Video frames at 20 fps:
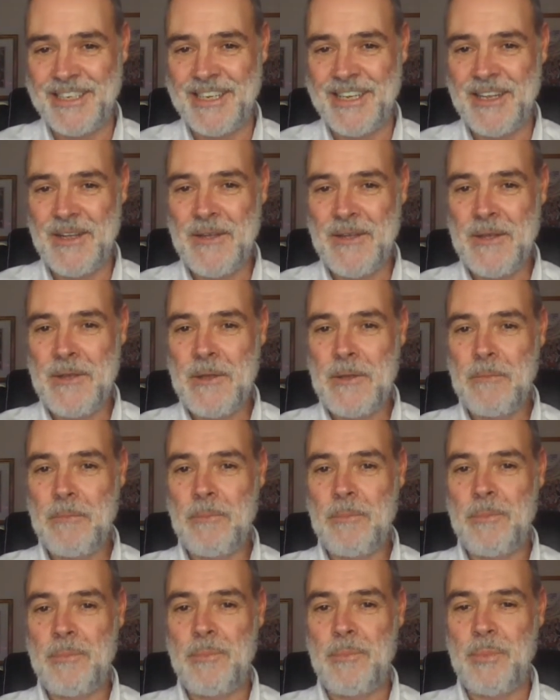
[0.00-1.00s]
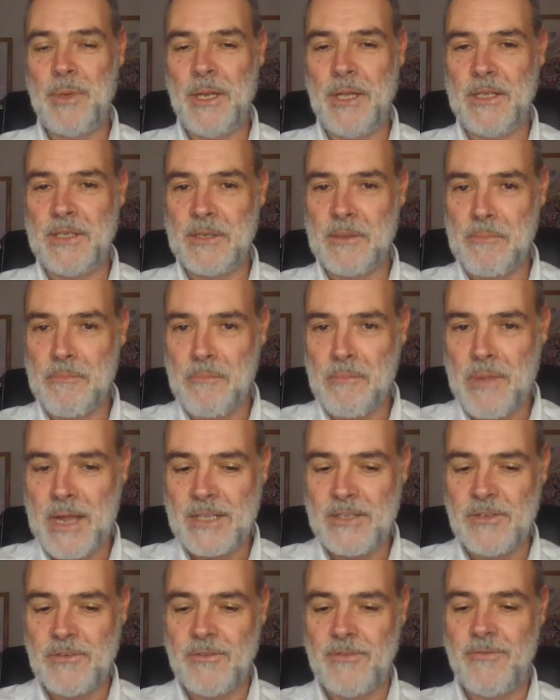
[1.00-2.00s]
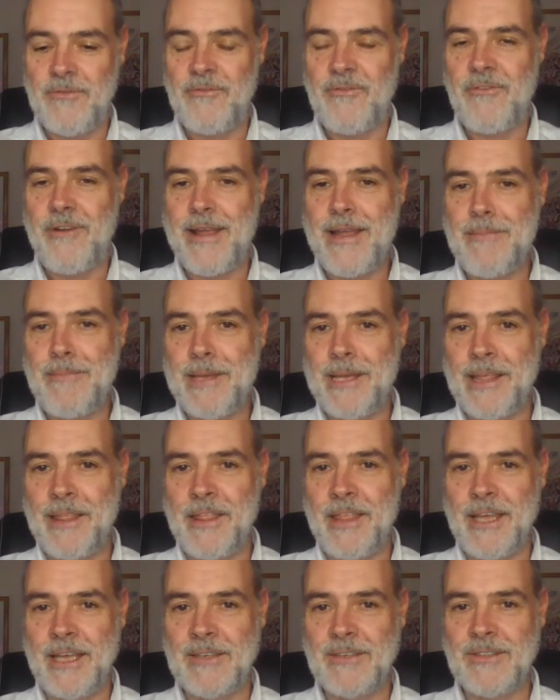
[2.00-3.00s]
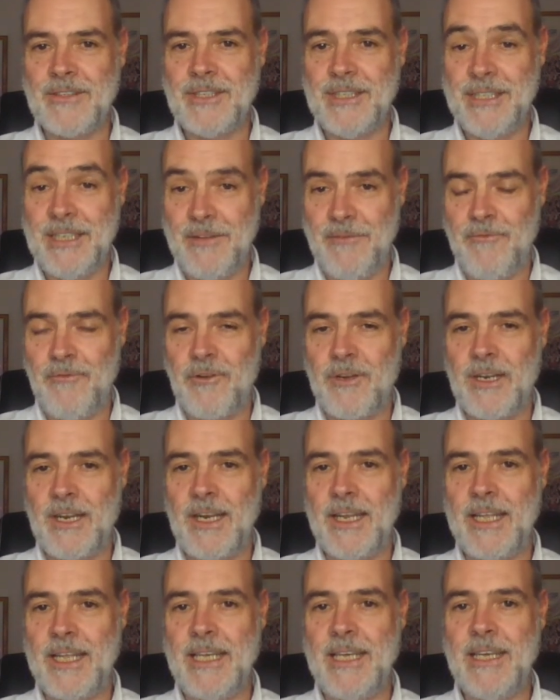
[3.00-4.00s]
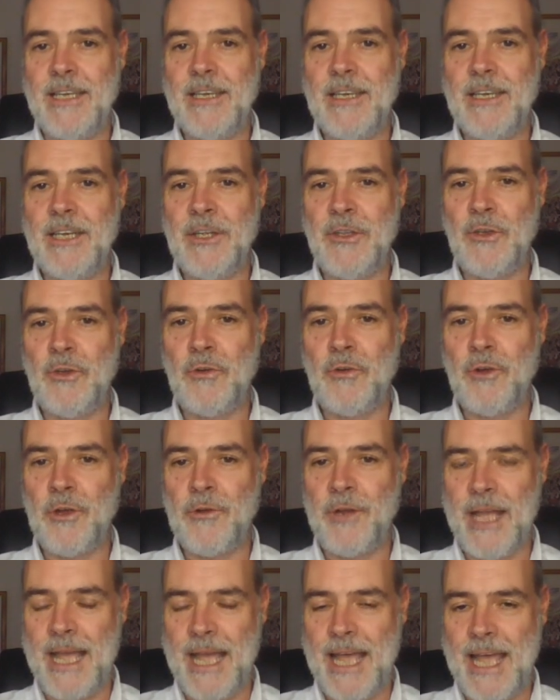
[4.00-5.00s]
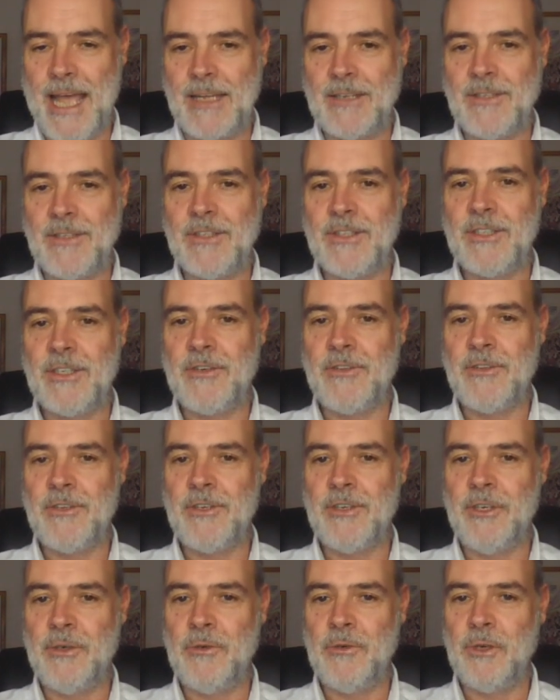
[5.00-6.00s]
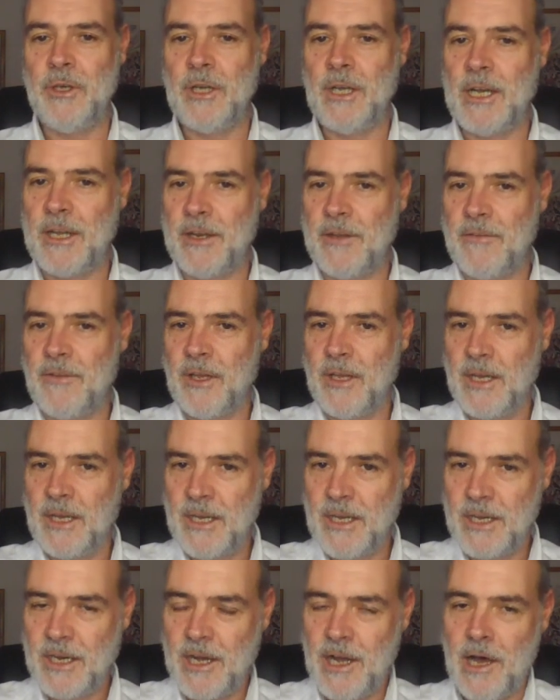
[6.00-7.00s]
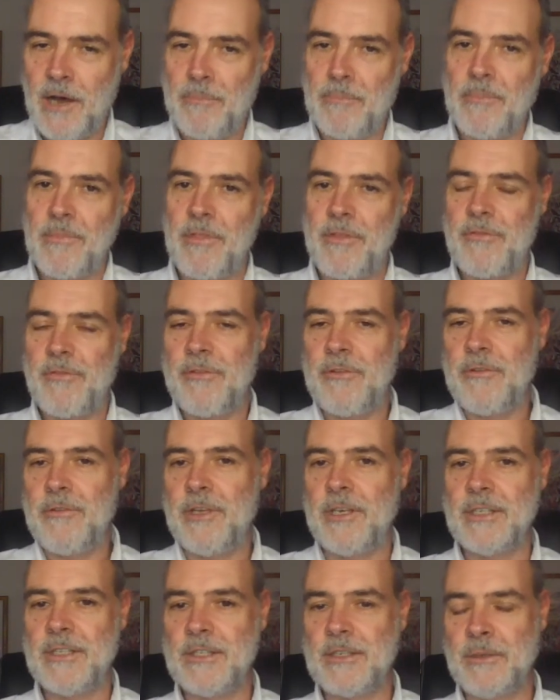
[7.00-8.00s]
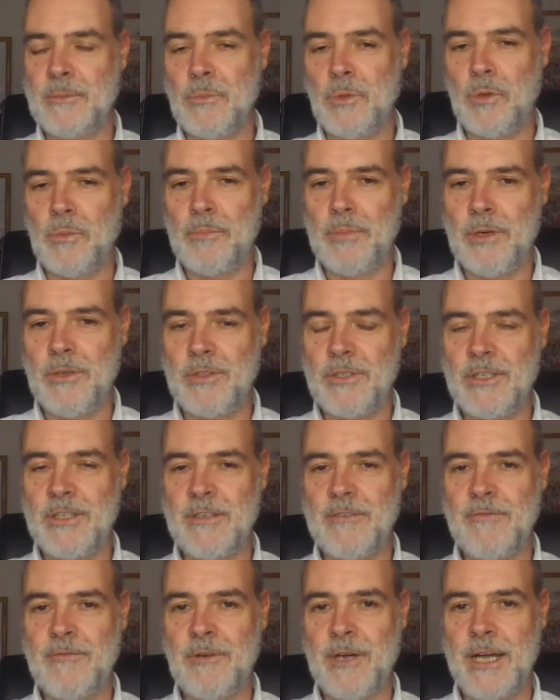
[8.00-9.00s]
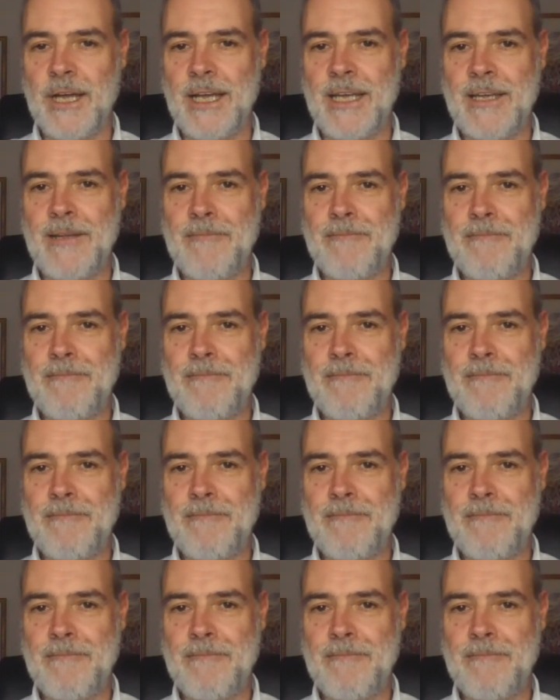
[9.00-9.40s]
Mm-hmm. But it's a matter of framing things differently in your own head so that you can kind of come through this in a more positive way.